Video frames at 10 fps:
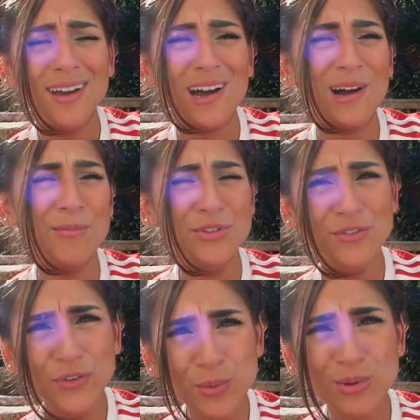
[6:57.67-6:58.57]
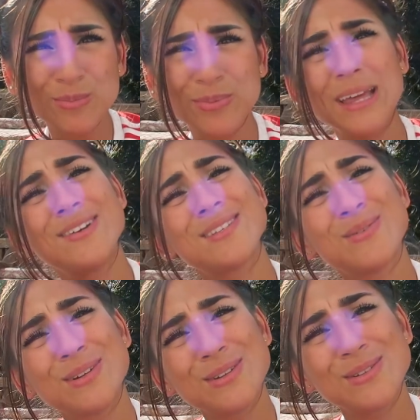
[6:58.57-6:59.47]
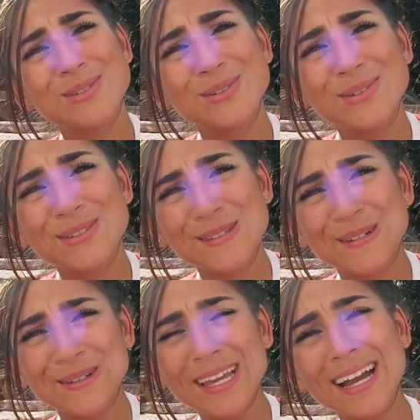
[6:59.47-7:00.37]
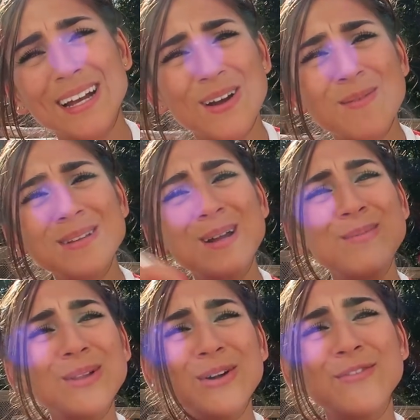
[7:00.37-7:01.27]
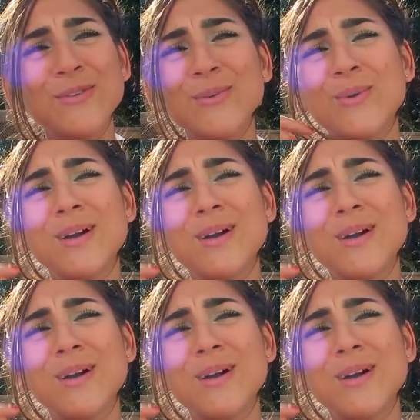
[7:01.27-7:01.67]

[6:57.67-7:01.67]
Um, there's a few more players I want to do soon. So yeah, comment down below if you